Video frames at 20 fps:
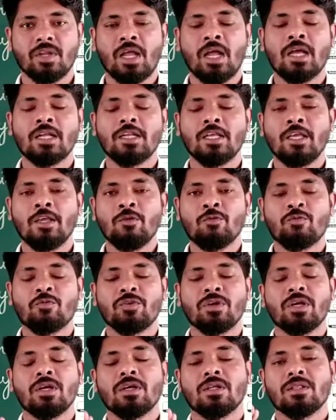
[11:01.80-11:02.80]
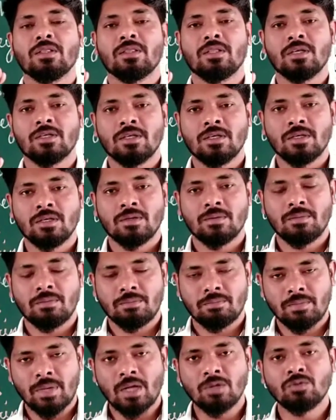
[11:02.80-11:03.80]
And if
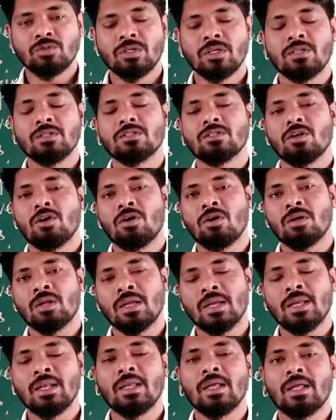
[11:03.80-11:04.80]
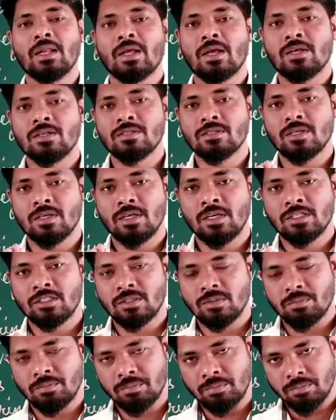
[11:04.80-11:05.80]
the mountains or hill areas
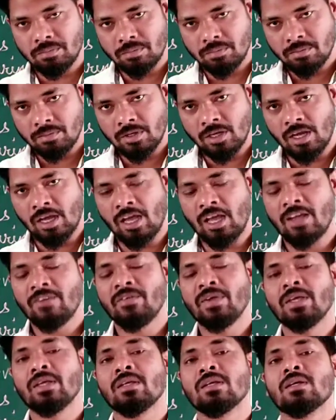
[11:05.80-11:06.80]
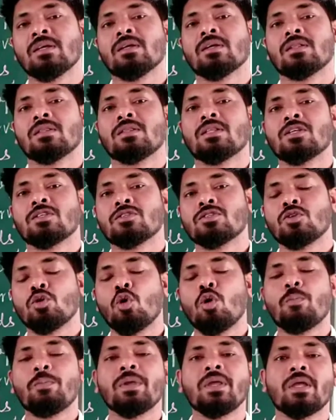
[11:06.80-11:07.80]
it having the
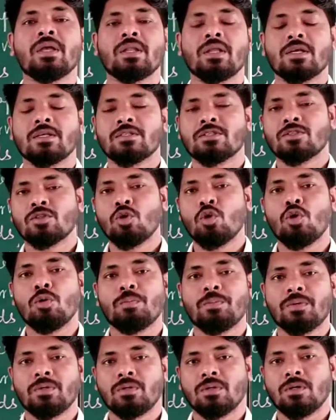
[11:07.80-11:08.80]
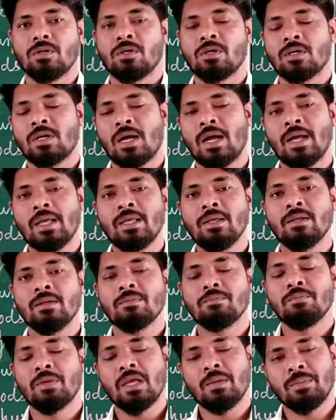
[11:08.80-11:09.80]
slopy areas, slope or high
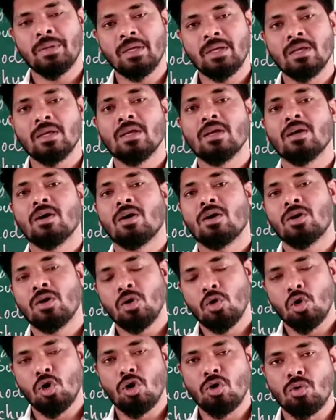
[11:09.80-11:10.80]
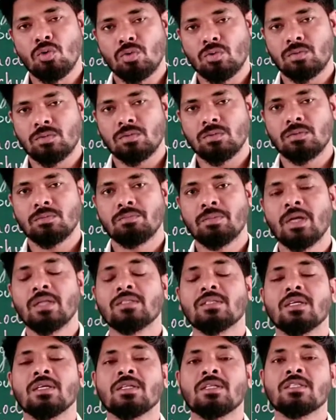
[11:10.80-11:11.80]
maybe or low,
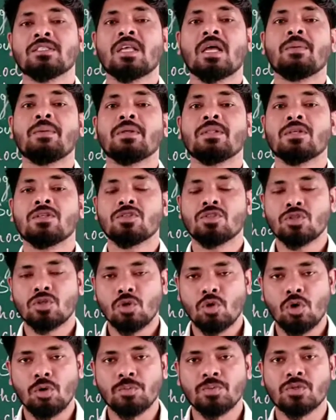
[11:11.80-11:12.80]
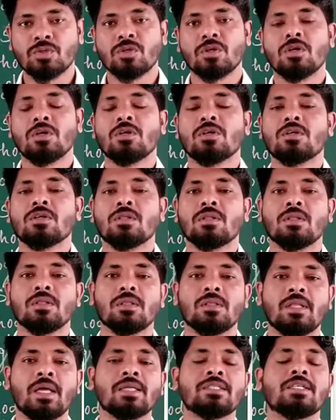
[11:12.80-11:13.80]
but it is having the slopes,
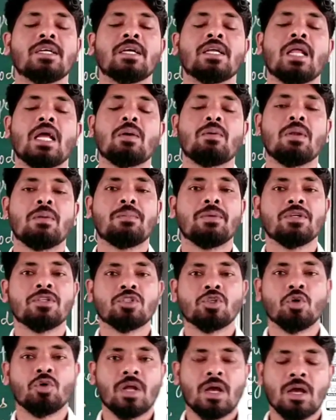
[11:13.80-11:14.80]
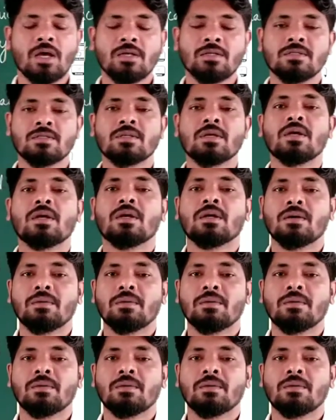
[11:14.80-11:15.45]
that area will be shown as